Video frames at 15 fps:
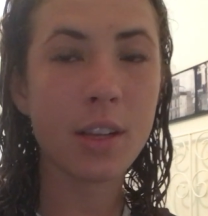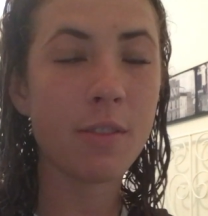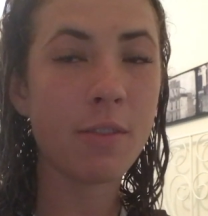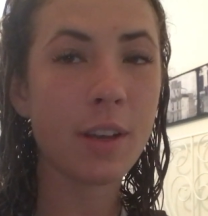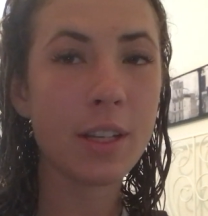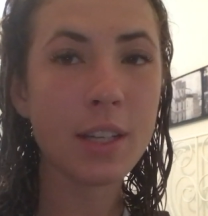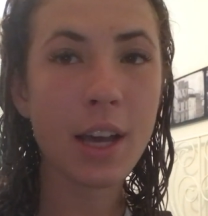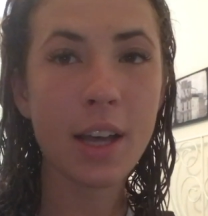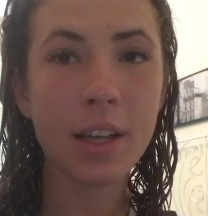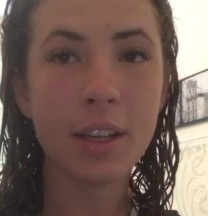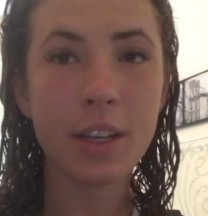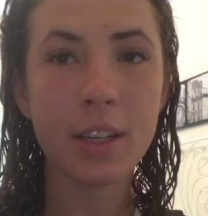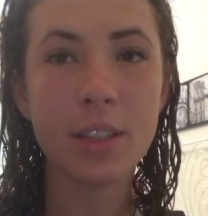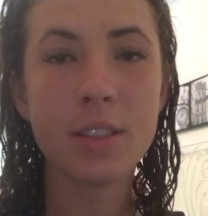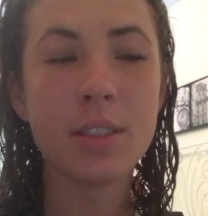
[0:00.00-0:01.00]
and
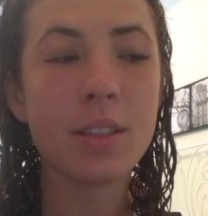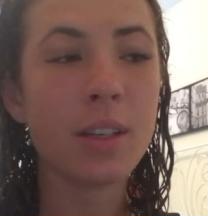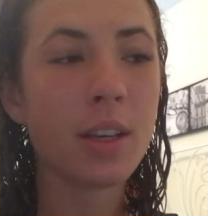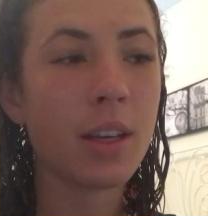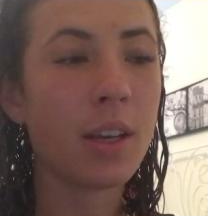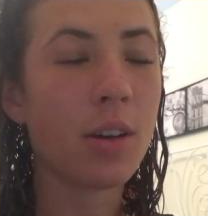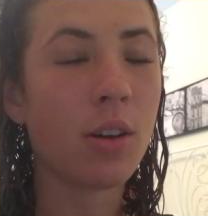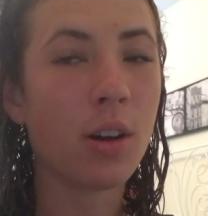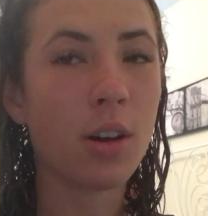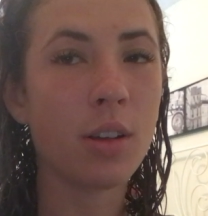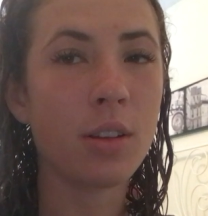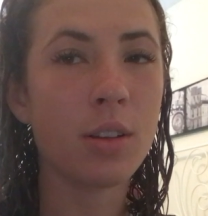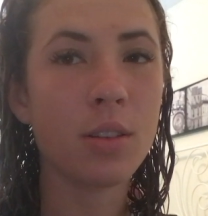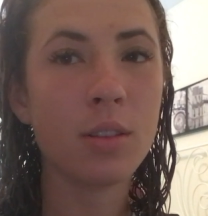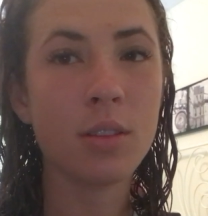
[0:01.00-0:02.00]
fatalities
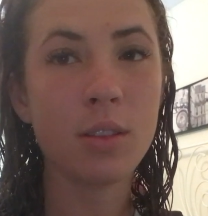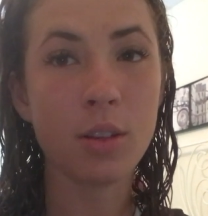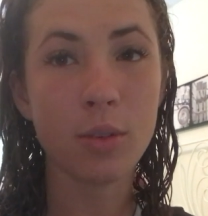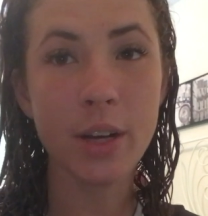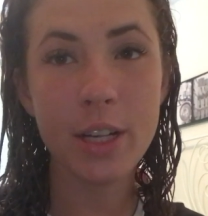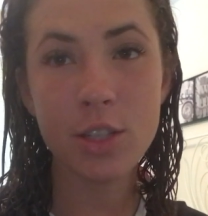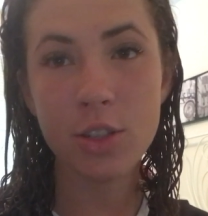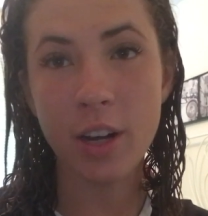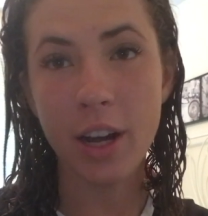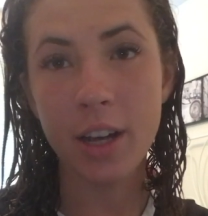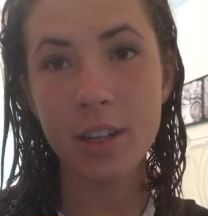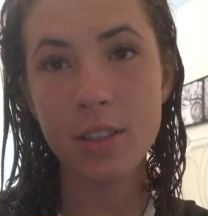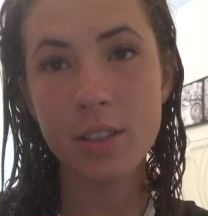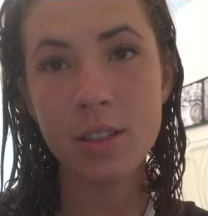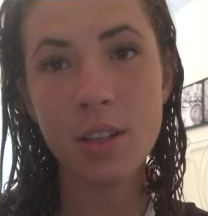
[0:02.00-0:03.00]
on the
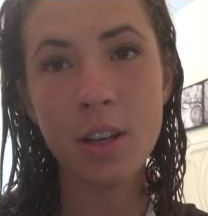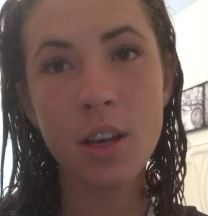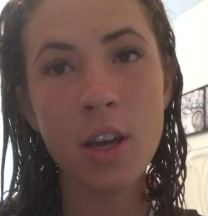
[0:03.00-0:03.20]
racetracks.